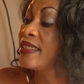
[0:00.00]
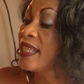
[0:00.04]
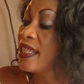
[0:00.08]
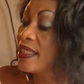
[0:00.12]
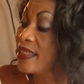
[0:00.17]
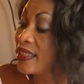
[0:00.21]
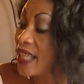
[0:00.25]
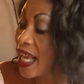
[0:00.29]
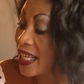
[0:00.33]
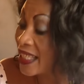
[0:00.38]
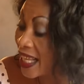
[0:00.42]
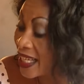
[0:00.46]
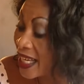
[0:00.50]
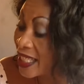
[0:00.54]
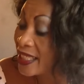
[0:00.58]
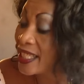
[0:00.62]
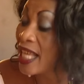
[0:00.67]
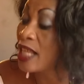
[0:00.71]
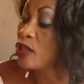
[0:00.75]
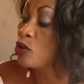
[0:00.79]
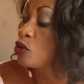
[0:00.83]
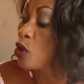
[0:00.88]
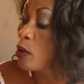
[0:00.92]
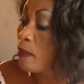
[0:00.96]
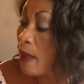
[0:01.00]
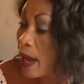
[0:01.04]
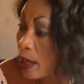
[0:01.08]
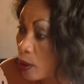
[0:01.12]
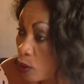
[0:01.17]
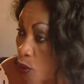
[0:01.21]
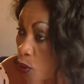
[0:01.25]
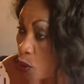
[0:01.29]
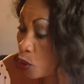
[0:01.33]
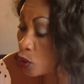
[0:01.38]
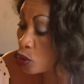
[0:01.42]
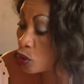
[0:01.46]
sister that they take so my
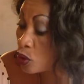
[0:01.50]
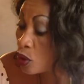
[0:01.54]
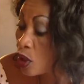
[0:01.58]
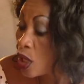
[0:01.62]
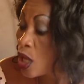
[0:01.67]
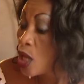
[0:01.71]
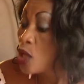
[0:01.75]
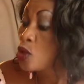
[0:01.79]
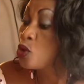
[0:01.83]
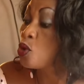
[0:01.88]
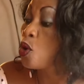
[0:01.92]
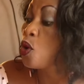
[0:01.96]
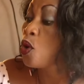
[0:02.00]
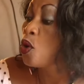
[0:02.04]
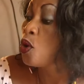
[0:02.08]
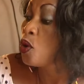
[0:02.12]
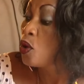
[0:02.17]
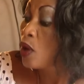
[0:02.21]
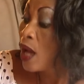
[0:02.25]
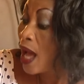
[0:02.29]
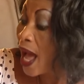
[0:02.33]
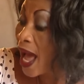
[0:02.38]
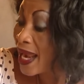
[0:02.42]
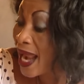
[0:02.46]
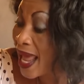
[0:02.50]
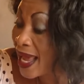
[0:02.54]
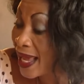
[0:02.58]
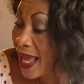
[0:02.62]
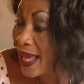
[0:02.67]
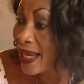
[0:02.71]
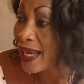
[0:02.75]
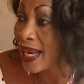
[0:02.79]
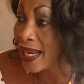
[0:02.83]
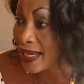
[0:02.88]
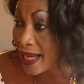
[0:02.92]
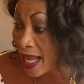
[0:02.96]
clothes. So I
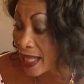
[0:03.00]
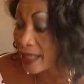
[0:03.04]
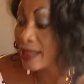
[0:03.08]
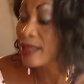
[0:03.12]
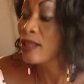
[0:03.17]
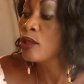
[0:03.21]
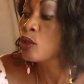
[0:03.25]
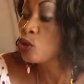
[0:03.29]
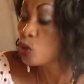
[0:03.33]
like and like that,